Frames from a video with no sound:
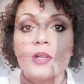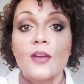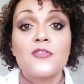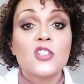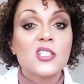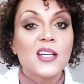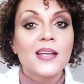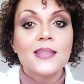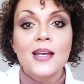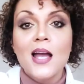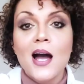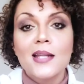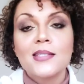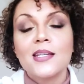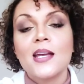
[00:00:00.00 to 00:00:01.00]
If you're digging the
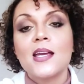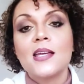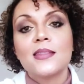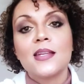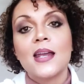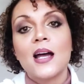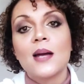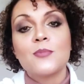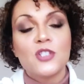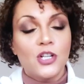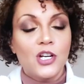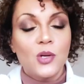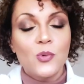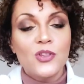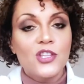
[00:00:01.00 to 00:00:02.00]
content that I'm
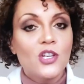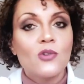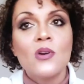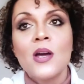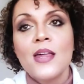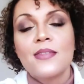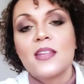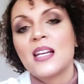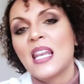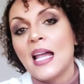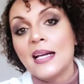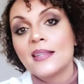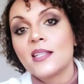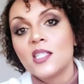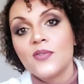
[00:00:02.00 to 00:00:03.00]
sharing with you, then
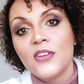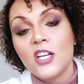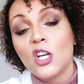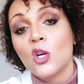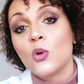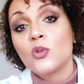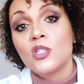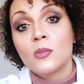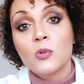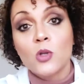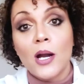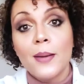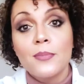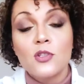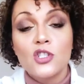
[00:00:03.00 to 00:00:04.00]
like this video,
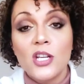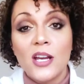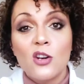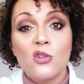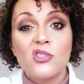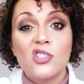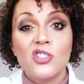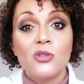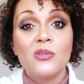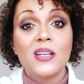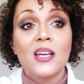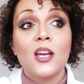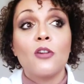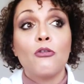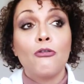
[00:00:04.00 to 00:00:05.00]
subscribe to the channel so you
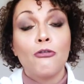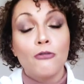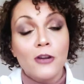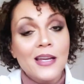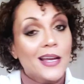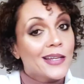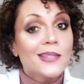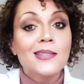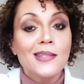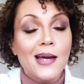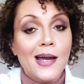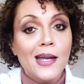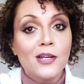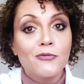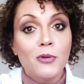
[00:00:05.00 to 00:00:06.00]
can get free
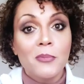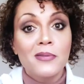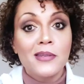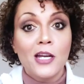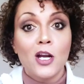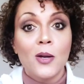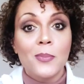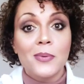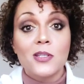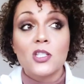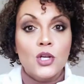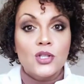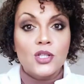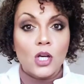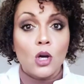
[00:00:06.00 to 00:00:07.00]
insight from a
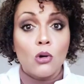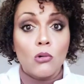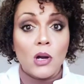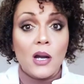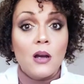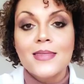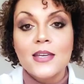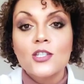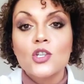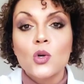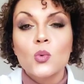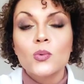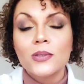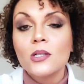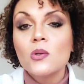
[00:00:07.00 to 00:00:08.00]
therapist. So these
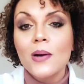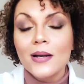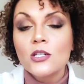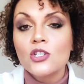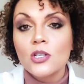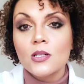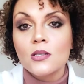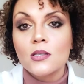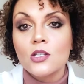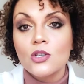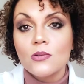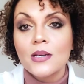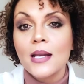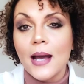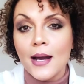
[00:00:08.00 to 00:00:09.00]
are real questions that
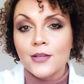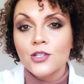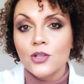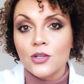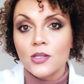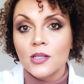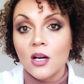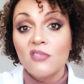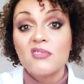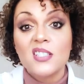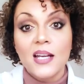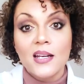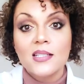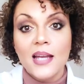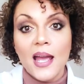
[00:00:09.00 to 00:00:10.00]
you can ask yourself
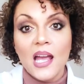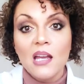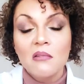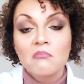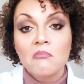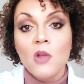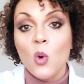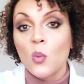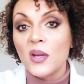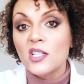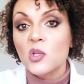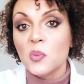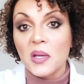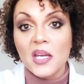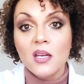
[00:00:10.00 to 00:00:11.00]
day to day,
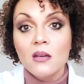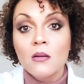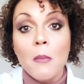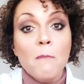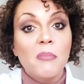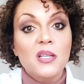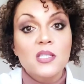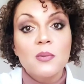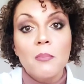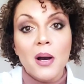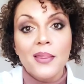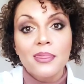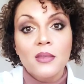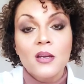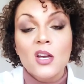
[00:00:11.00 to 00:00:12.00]
week to week, month to
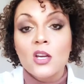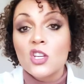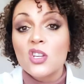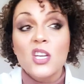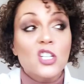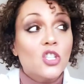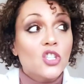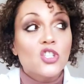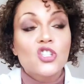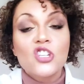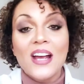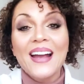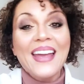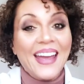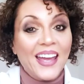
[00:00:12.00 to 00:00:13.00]
month. You can just
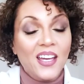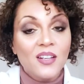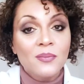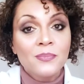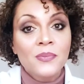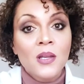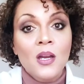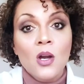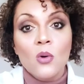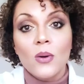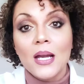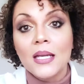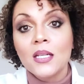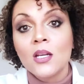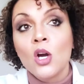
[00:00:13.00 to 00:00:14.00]
check in,
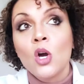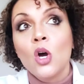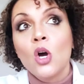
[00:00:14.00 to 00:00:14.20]
right?